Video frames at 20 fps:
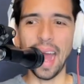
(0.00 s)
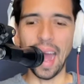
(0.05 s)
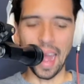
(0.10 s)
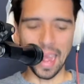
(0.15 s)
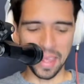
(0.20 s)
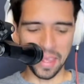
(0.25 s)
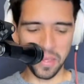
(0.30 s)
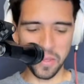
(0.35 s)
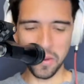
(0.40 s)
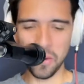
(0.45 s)

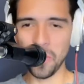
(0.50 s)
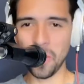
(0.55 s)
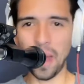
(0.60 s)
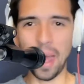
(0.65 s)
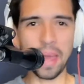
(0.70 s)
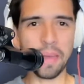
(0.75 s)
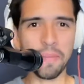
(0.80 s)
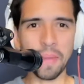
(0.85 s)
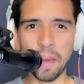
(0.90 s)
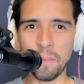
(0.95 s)
You know,
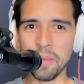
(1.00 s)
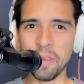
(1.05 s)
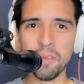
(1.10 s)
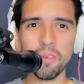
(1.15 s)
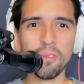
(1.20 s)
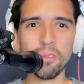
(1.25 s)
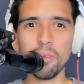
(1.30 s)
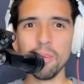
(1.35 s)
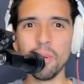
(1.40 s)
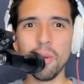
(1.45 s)
I'm
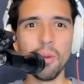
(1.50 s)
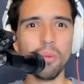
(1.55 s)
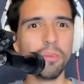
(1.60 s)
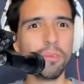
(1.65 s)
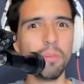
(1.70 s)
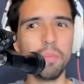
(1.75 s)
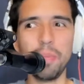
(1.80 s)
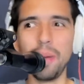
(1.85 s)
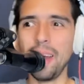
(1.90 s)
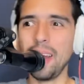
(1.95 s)
used to go to
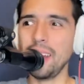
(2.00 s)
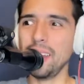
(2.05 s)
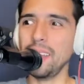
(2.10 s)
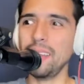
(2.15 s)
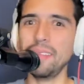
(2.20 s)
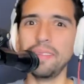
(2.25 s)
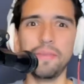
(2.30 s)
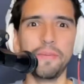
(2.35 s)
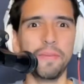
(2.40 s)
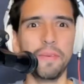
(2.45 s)

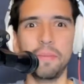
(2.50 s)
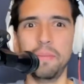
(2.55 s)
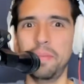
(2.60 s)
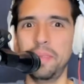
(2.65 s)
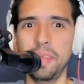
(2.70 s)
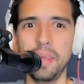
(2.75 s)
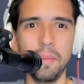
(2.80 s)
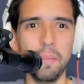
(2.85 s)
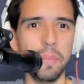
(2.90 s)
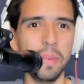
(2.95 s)
parties from
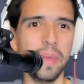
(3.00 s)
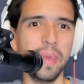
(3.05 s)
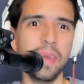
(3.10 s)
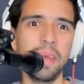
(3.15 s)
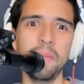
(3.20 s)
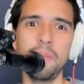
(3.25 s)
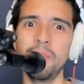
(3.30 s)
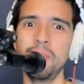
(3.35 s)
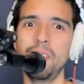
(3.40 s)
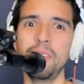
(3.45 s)
10
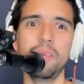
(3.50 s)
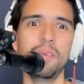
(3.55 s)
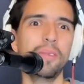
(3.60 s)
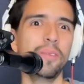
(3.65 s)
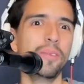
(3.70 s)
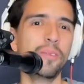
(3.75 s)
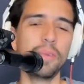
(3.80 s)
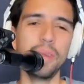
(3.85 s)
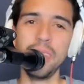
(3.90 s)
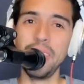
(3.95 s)
p.m. until
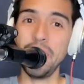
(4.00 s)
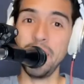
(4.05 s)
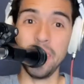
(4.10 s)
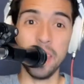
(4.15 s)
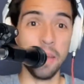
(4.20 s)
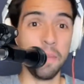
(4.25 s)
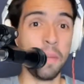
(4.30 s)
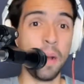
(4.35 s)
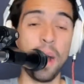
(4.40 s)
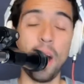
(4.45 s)
3
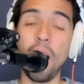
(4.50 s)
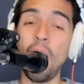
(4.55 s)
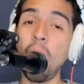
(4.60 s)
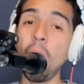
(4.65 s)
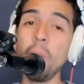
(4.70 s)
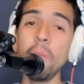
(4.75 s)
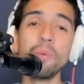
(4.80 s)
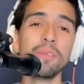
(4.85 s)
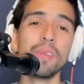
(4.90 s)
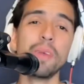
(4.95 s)
a.m.
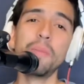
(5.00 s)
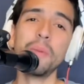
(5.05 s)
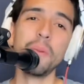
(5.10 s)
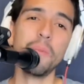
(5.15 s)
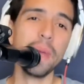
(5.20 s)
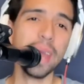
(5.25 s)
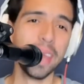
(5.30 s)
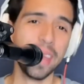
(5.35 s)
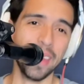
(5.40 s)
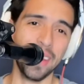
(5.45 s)
almost every
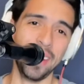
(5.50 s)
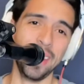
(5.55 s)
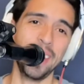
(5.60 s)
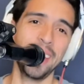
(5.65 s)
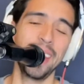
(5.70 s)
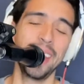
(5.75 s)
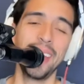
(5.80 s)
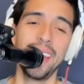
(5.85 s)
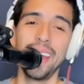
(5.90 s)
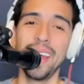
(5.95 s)
weekend.
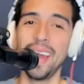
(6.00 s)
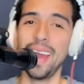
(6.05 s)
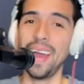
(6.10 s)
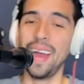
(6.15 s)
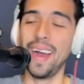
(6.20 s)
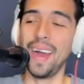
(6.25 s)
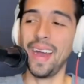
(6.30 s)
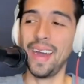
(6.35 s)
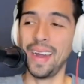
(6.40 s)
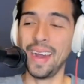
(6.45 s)

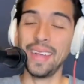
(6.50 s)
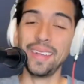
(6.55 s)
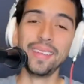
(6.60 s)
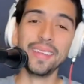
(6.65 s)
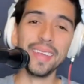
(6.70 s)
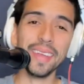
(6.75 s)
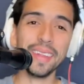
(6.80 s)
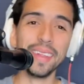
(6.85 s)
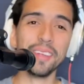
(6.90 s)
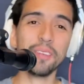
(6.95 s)
And I
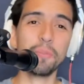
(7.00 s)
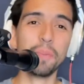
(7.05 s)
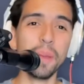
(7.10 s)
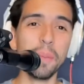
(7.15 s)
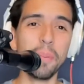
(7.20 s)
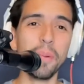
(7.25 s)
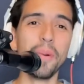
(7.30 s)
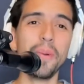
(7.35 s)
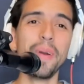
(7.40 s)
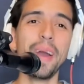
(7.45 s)
see these
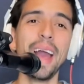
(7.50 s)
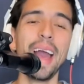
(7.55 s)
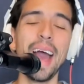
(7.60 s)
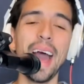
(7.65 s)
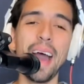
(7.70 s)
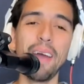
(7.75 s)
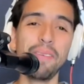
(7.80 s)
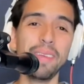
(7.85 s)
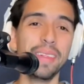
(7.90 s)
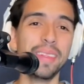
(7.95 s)
people
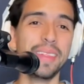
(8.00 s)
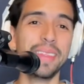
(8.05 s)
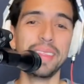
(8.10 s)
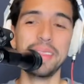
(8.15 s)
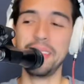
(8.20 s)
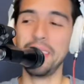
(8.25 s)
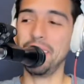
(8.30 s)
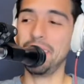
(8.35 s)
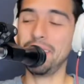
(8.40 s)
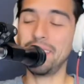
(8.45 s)
having
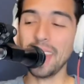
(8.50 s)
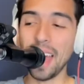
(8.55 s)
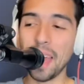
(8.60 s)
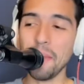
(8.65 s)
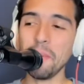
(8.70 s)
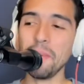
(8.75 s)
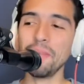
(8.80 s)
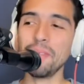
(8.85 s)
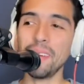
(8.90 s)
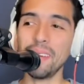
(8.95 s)
the time
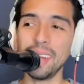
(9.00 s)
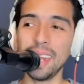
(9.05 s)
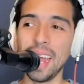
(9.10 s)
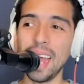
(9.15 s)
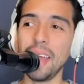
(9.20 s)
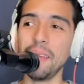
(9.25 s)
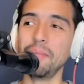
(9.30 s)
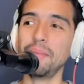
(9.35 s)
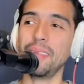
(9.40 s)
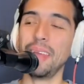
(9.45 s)
of their
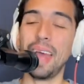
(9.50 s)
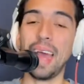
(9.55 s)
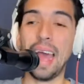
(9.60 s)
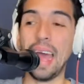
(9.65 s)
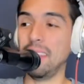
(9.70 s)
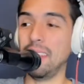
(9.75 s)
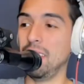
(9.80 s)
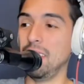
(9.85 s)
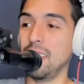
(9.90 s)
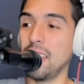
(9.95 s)
lives
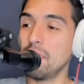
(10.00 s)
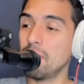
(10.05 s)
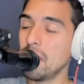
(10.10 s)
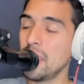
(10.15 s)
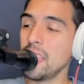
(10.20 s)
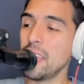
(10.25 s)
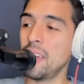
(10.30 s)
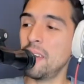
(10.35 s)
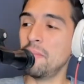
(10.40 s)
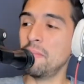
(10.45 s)
at 11
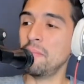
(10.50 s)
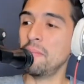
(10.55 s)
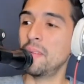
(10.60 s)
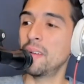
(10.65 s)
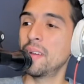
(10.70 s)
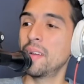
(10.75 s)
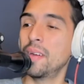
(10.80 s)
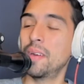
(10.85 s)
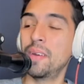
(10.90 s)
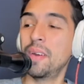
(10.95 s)
a.m.
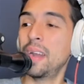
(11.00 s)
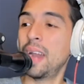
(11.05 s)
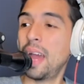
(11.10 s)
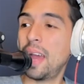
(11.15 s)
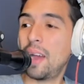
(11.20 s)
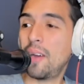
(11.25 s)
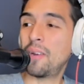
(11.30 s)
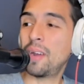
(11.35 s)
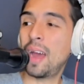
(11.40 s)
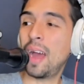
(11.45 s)
on
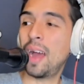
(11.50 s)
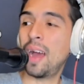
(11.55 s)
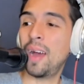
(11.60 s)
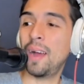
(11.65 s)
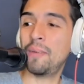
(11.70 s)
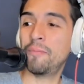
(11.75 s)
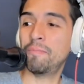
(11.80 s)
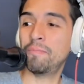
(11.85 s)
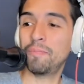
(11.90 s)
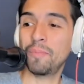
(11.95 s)

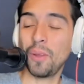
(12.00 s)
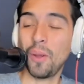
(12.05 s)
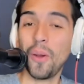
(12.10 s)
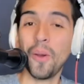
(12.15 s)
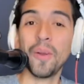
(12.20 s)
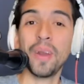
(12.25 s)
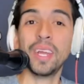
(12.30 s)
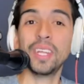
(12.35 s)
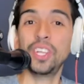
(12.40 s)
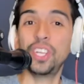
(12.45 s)

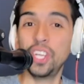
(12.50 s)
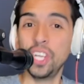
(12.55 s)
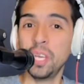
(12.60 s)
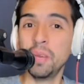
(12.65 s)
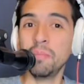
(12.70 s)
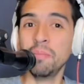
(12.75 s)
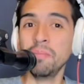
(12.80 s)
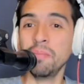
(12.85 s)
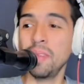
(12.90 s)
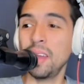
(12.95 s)
a
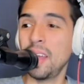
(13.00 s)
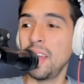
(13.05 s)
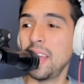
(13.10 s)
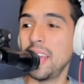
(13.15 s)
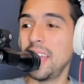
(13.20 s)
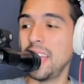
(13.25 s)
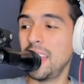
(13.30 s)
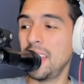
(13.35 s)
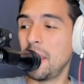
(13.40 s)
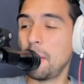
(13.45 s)
gym,
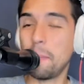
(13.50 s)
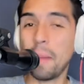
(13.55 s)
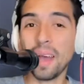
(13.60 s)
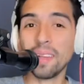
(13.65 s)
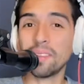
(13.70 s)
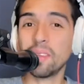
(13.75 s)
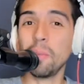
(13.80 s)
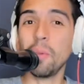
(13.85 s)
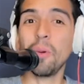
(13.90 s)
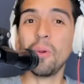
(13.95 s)
in a
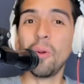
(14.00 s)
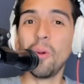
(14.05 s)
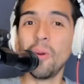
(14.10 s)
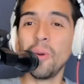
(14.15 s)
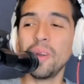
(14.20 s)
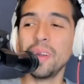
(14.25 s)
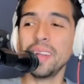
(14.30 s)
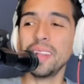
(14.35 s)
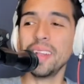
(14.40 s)
basketball court.